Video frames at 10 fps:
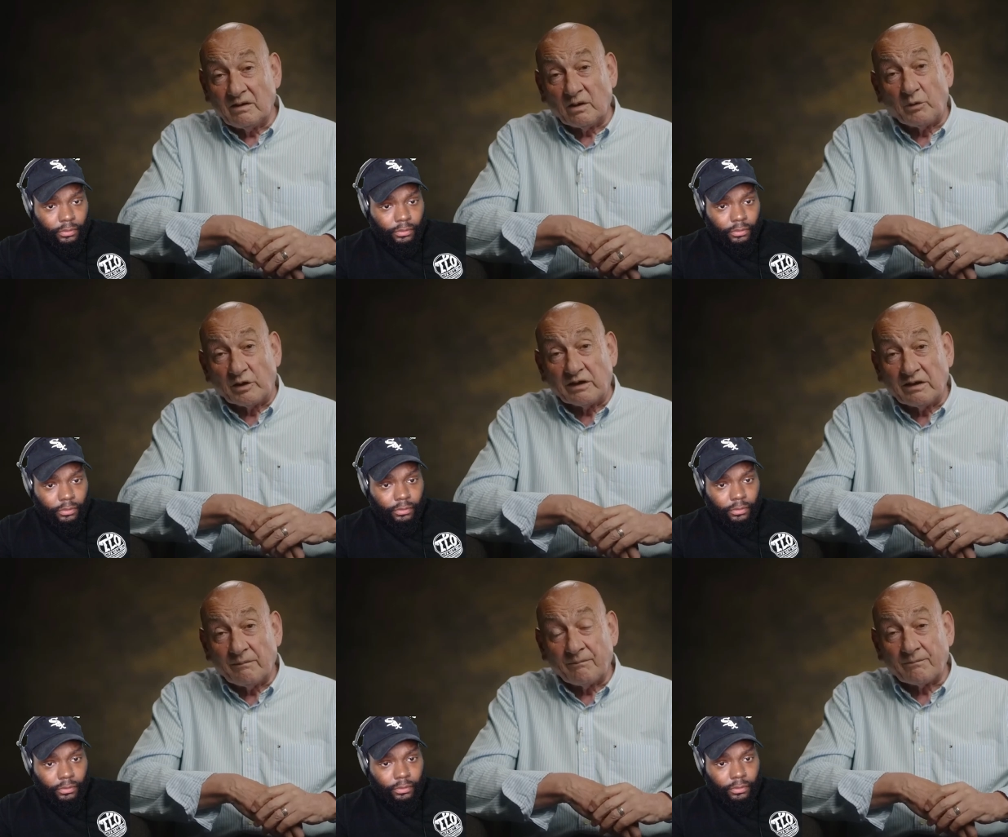Speaker 1: the body
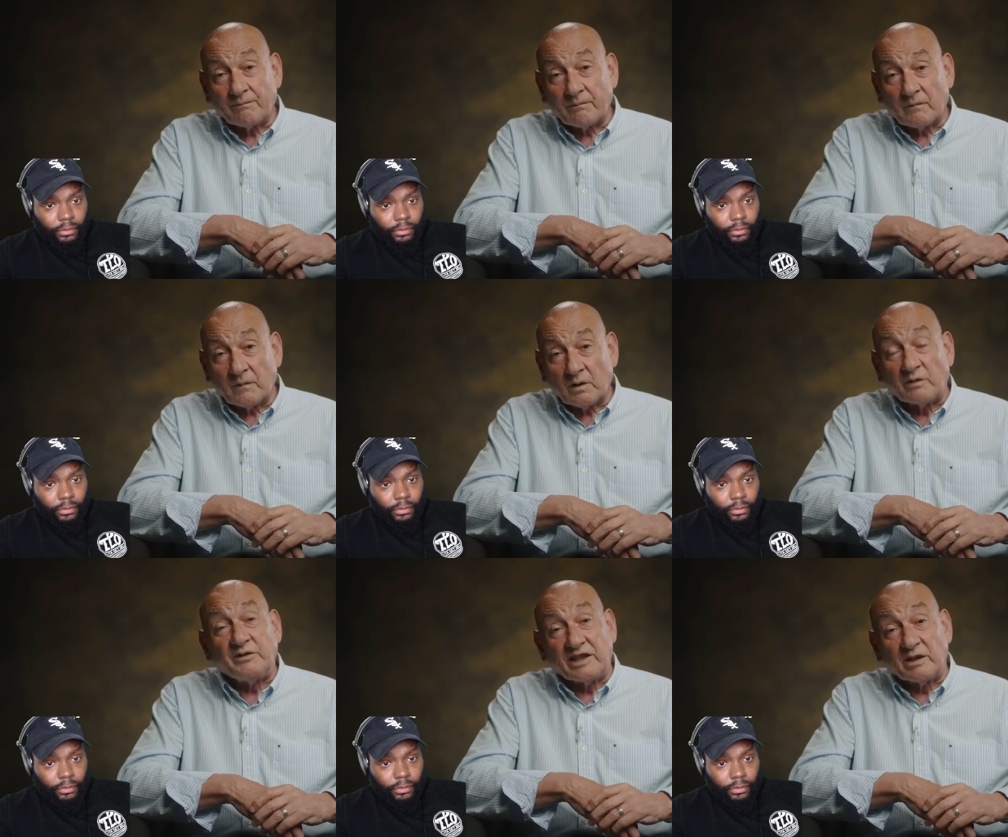
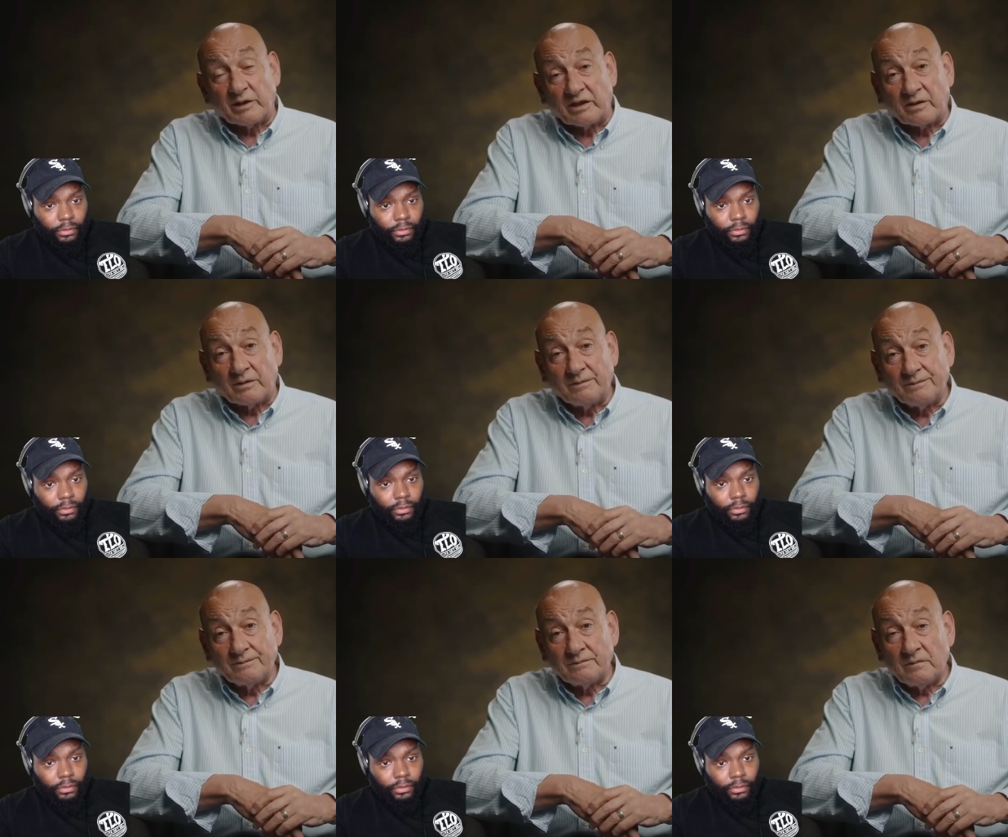of Dinah McNicol,
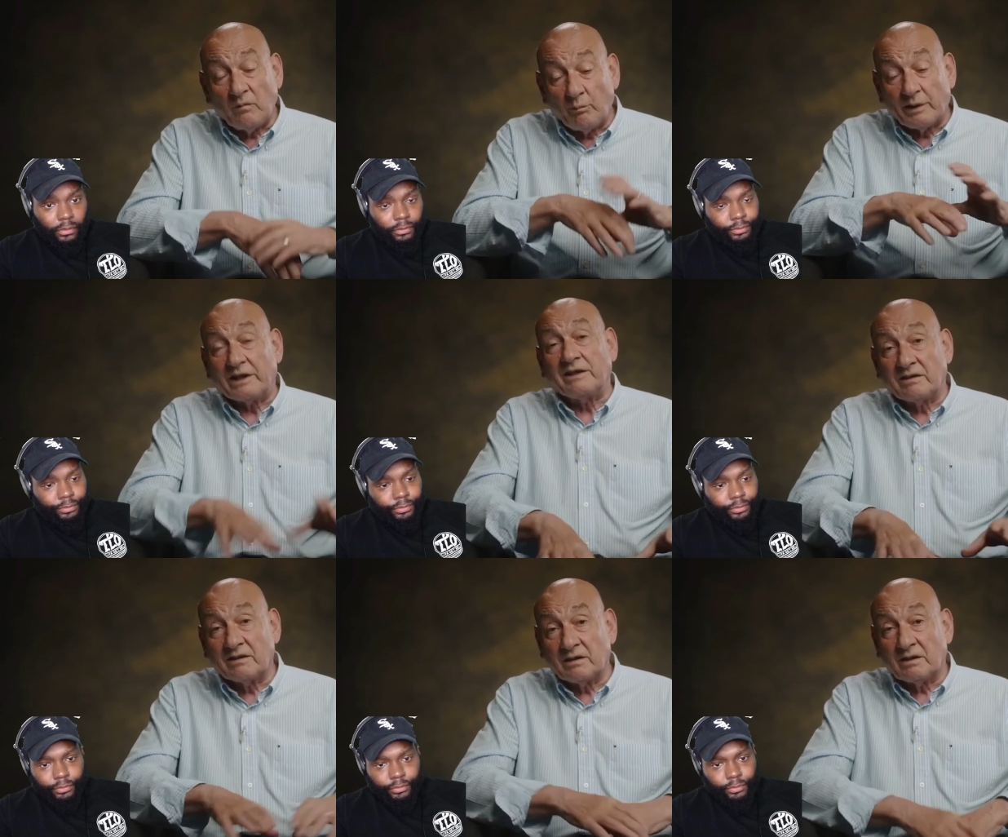buried
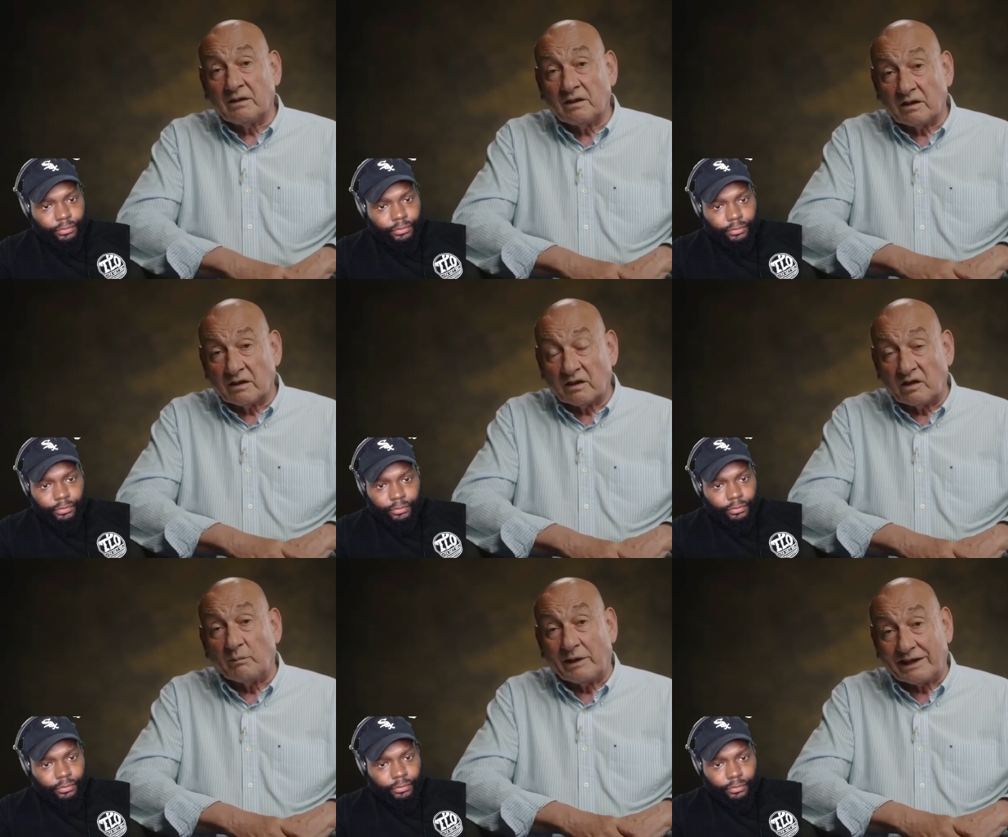in
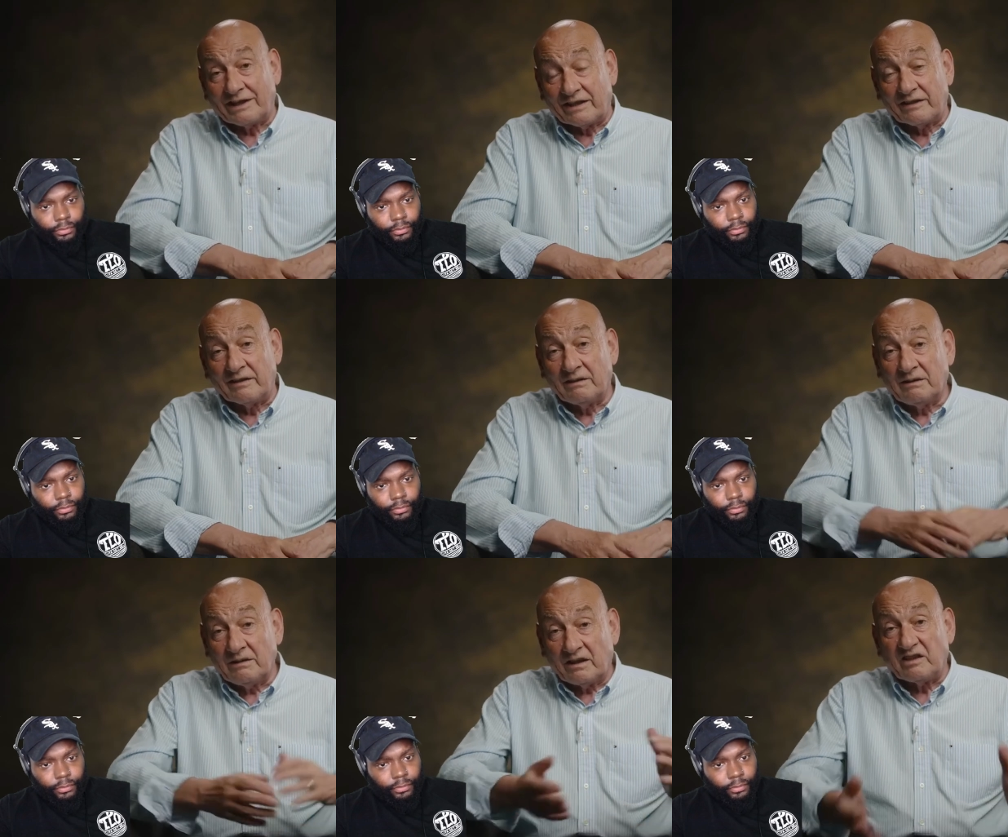the back garden
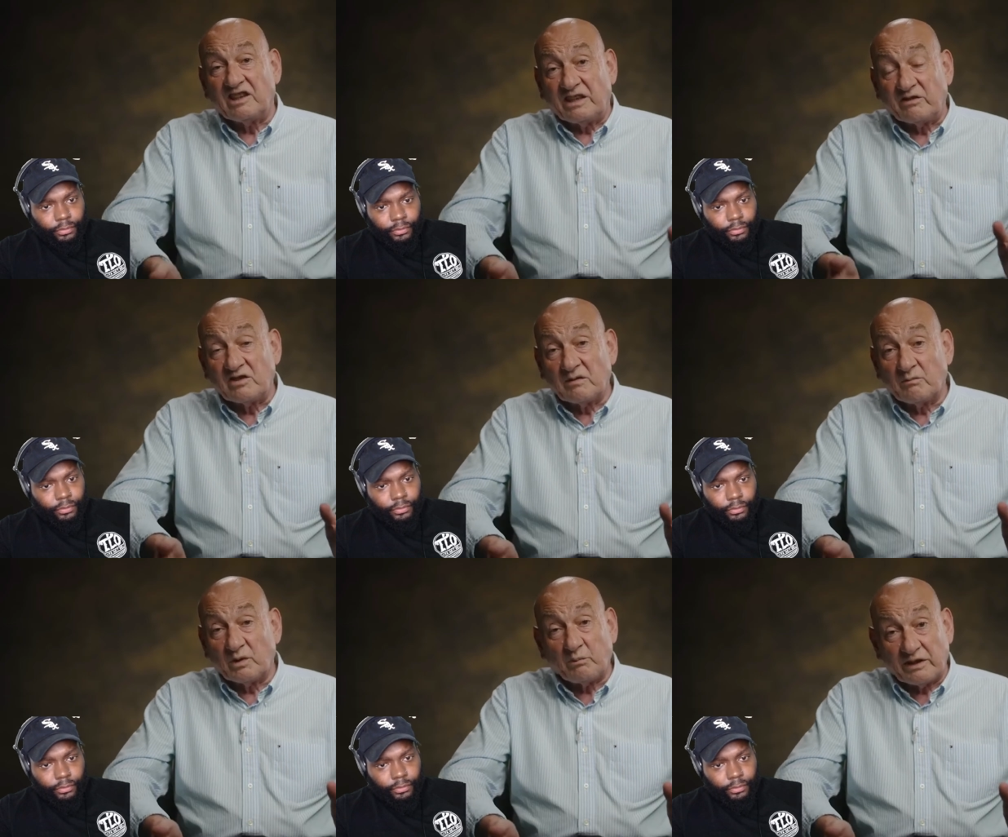in graves,
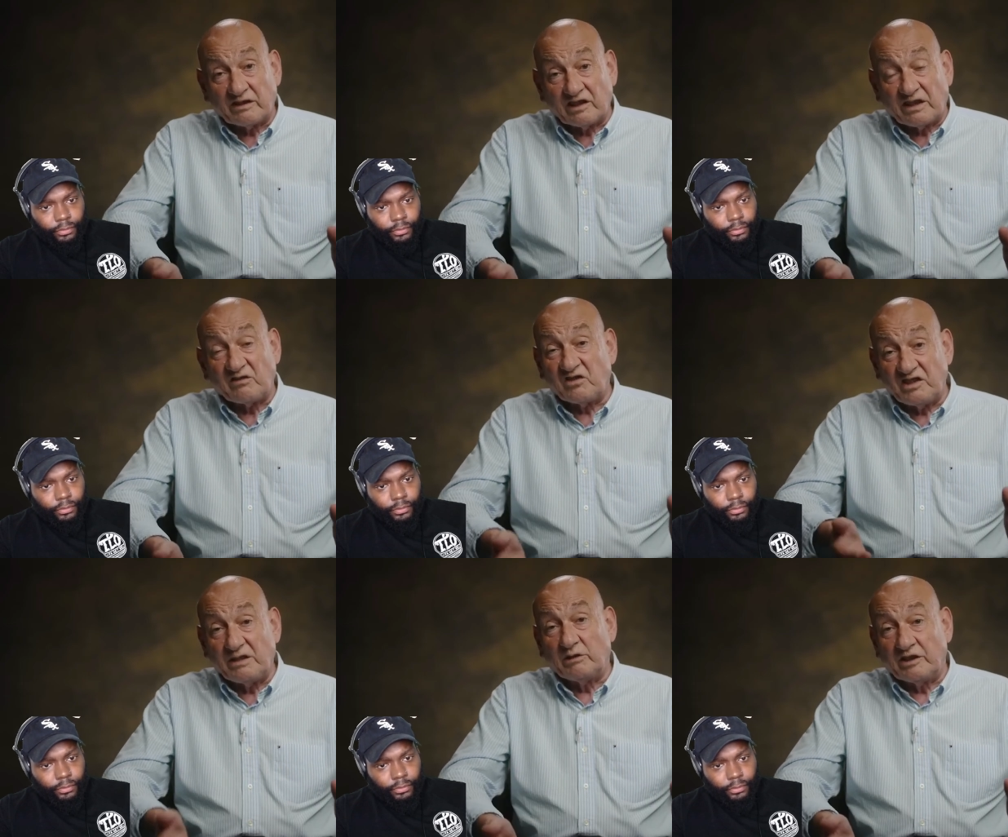prepared graves
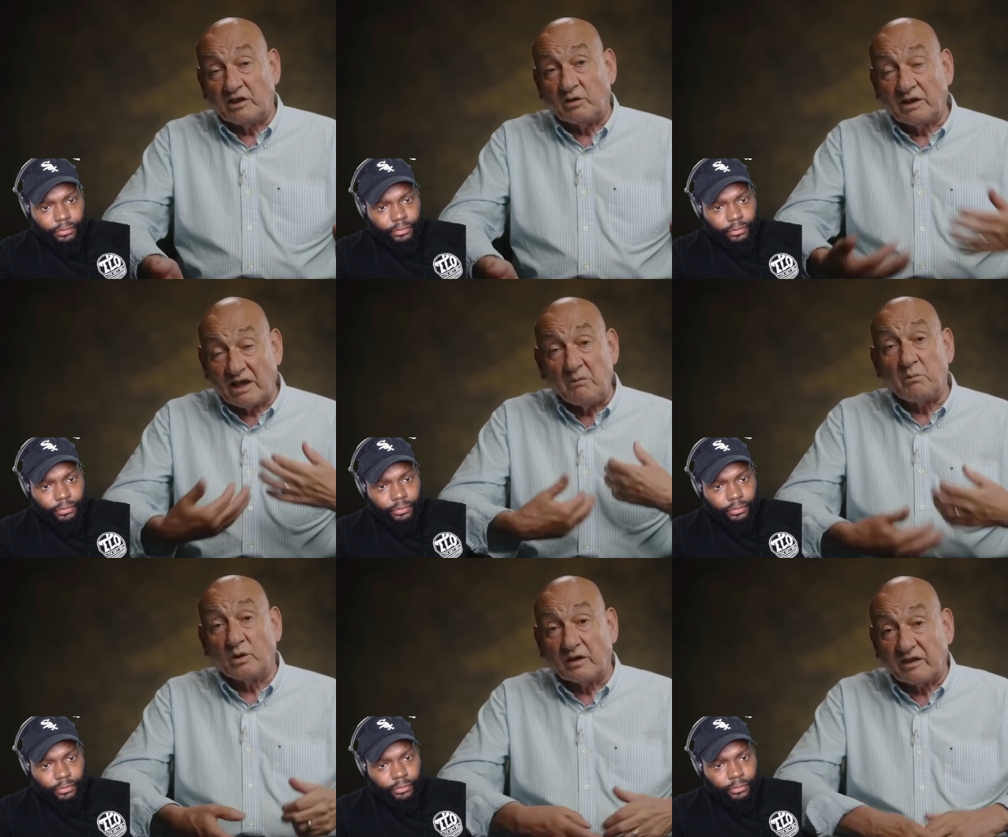deeply down in
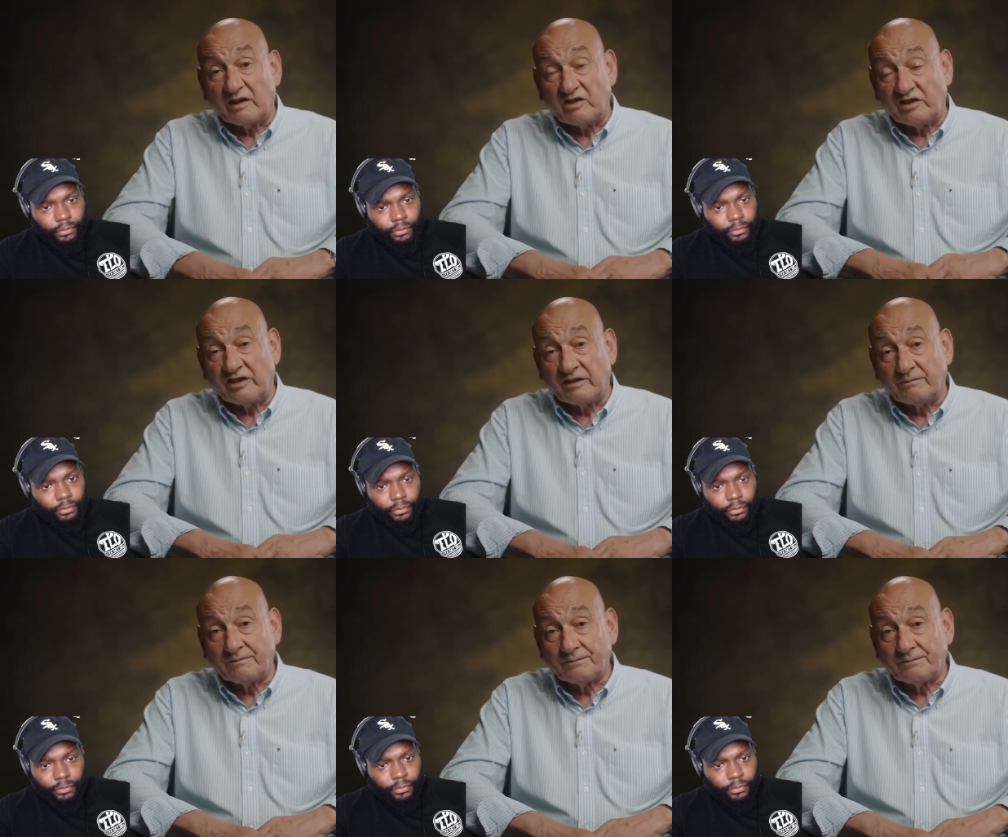polythene sheeting.